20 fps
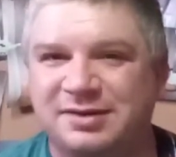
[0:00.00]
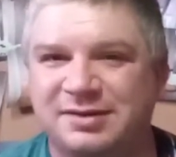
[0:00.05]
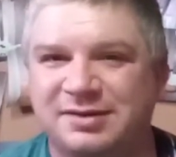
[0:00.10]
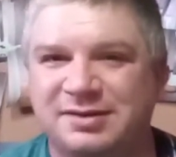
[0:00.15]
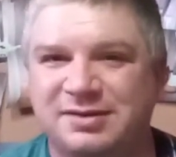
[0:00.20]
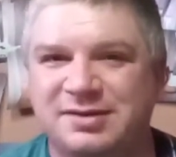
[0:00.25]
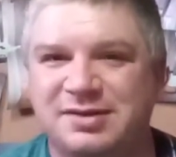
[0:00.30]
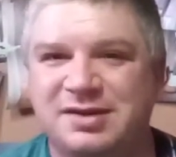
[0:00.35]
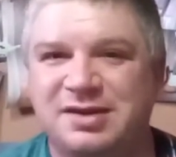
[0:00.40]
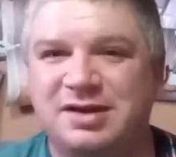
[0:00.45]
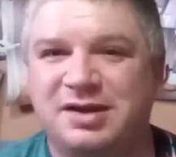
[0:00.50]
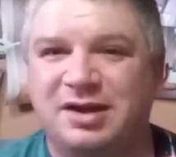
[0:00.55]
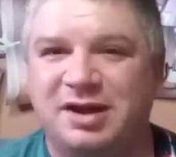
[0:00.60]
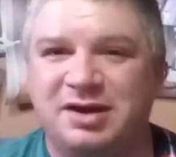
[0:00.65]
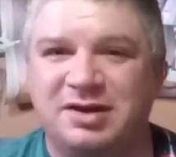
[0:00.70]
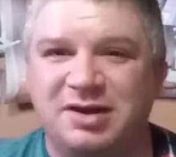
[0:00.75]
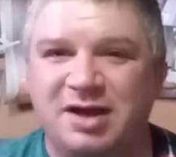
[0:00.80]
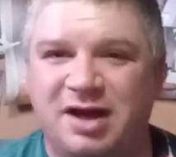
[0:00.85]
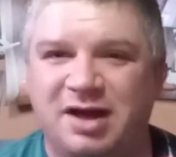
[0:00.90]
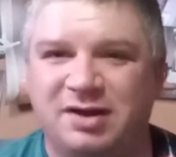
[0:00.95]

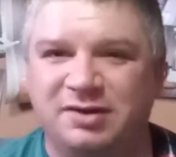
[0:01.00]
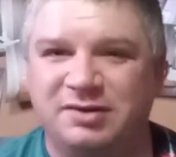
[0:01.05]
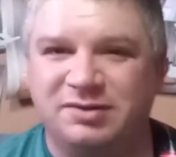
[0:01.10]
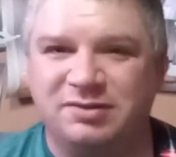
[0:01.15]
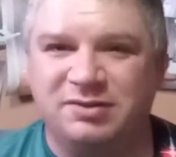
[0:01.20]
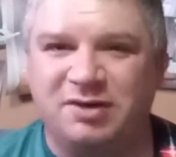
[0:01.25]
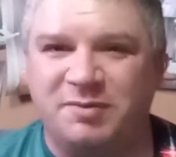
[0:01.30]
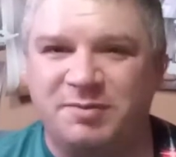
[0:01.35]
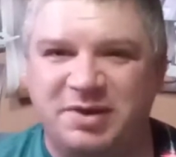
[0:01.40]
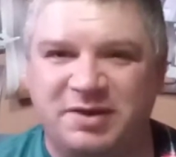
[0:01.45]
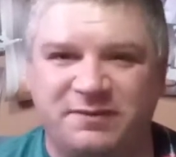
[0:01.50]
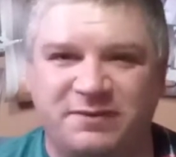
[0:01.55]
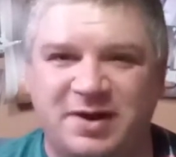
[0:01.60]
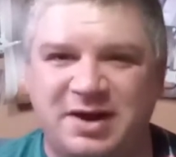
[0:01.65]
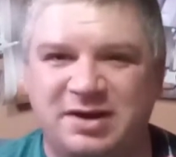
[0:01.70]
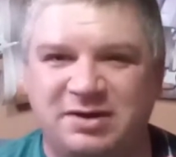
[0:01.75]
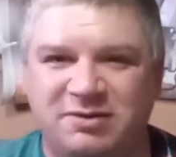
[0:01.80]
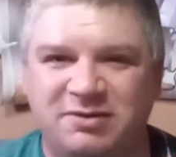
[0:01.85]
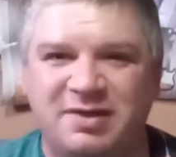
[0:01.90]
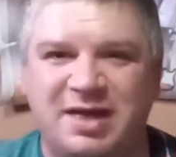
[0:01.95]
And y'all don't be
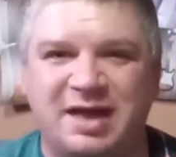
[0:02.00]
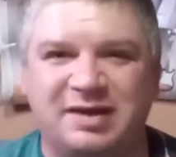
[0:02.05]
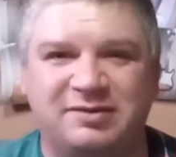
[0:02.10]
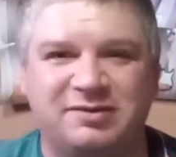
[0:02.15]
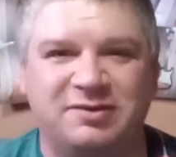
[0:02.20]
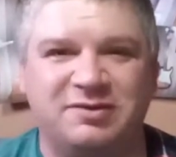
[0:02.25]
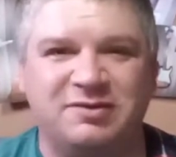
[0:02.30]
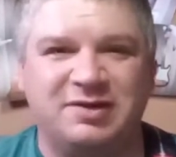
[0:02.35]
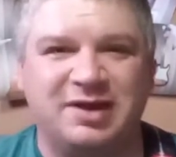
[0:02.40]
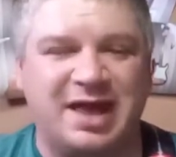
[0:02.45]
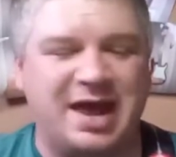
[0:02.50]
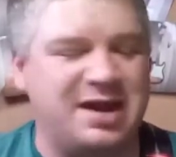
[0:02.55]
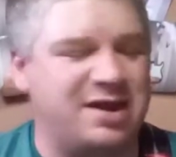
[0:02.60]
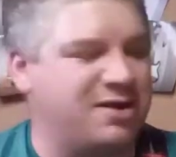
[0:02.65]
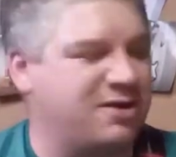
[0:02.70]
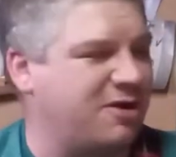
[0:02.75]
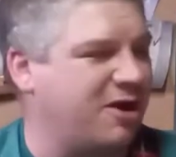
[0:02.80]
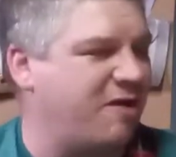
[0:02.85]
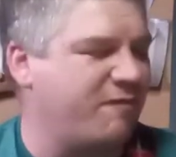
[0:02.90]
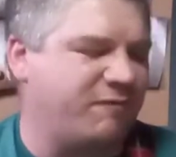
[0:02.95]
afraid to do that too. Get out of
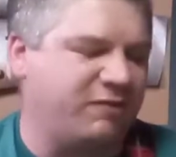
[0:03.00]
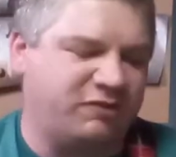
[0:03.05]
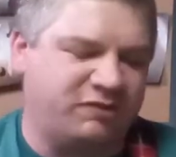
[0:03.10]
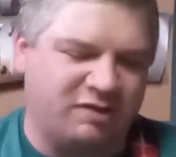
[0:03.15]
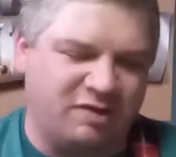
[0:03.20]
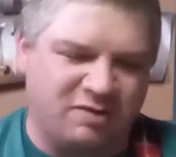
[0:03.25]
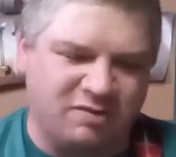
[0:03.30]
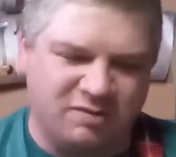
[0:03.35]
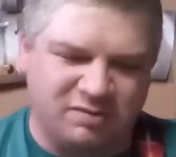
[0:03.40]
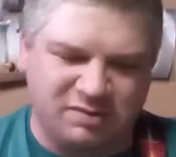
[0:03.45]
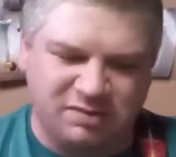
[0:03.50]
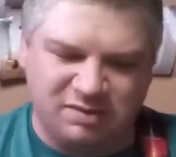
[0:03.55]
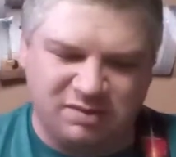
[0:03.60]
your comfort zone.